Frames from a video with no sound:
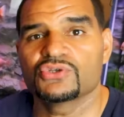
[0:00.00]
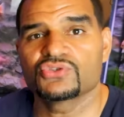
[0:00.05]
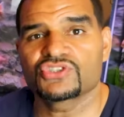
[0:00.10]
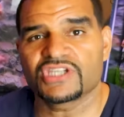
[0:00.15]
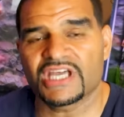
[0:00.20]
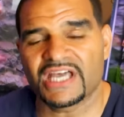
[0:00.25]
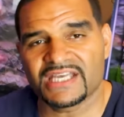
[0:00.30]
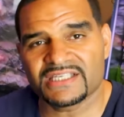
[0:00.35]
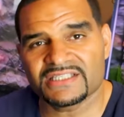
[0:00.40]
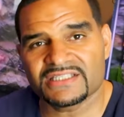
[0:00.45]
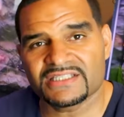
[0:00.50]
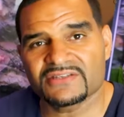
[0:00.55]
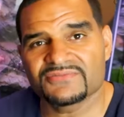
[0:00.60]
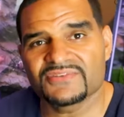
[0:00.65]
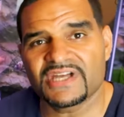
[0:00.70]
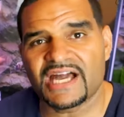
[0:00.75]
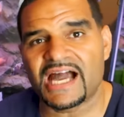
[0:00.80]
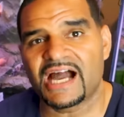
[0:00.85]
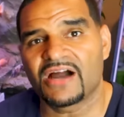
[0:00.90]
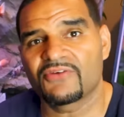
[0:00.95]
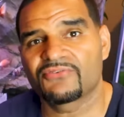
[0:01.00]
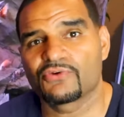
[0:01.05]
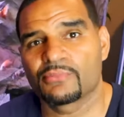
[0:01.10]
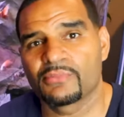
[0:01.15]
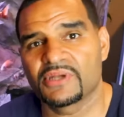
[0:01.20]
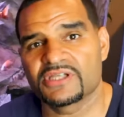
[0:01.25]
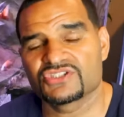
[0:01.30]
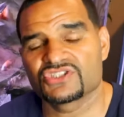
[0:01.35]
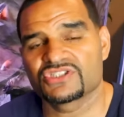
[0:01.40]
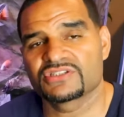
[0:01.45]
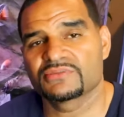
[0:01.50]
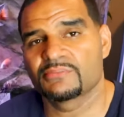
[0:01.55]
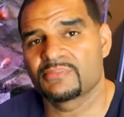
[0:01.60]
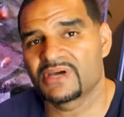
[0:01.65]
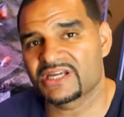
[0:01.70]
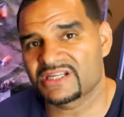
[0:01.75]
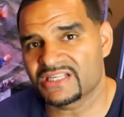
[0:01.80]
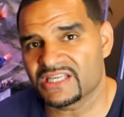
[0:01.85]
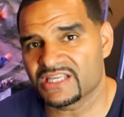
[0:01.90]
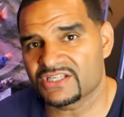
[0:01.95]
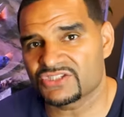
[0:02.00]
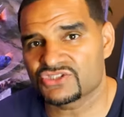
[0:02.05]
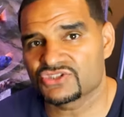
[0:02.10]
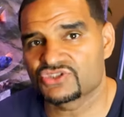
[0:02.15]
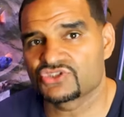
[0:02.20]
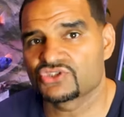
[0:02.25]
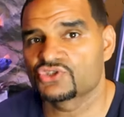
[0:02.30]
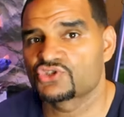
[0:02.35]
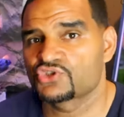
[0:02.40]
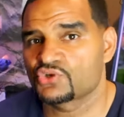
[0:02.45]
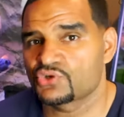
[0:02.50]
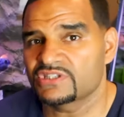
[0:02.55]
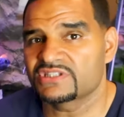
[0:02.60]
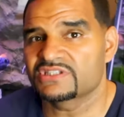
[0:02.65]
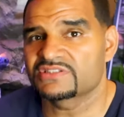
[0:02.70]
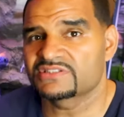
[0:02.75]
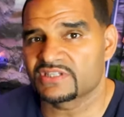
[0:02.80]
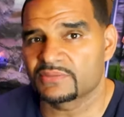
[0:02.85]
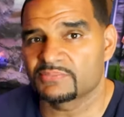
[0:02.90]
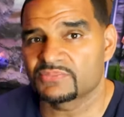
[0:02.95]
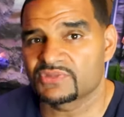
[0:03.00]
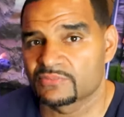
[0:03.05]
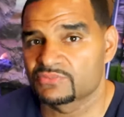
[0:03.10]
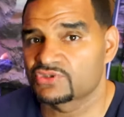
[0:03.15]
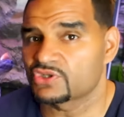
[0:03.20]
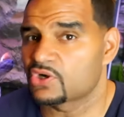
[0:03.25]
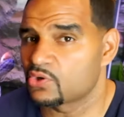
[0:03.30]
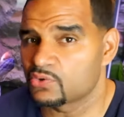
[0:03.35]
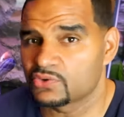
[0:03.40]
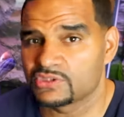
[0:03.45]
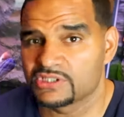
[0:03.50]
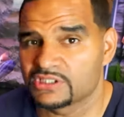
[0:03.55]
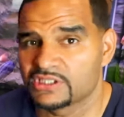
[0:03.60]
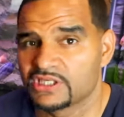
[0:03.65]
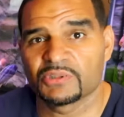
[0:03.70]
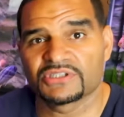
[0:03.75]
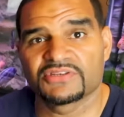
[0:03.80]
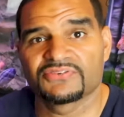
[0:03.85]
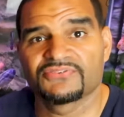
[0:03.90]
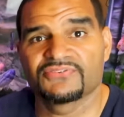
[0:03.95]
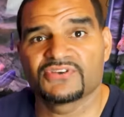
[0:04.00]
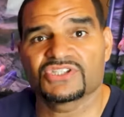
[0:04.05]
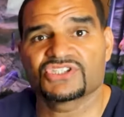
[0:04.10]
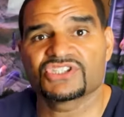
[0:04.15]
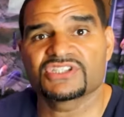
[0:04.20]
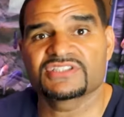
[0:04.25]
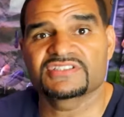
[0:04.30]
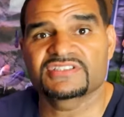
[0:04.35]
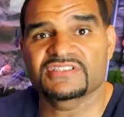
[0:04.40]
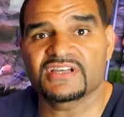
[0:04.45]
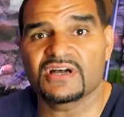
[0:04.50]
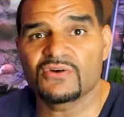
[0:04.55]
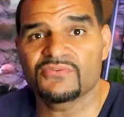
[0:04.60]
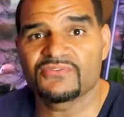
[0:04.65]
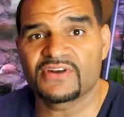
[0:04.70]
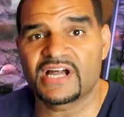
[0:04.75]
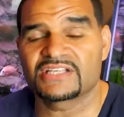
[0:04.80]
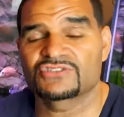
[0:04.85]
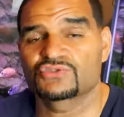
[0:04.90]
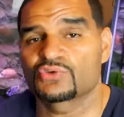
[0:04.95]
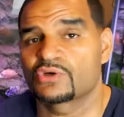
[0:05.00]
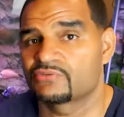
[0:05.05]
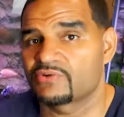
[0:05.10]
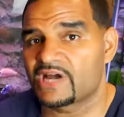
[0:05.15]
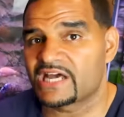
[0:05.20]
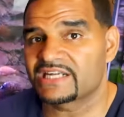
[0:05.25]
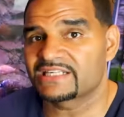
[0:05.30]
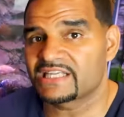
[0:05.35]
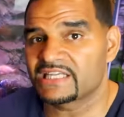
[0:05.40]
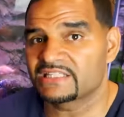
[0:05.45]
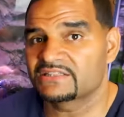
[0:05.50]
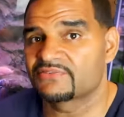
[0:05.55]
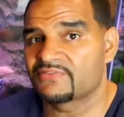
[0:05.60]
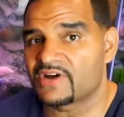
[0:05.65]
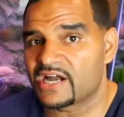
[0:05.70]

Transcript: use any of the aforementioned medications to treat the symptoms only, but the fish itself has to eradicate the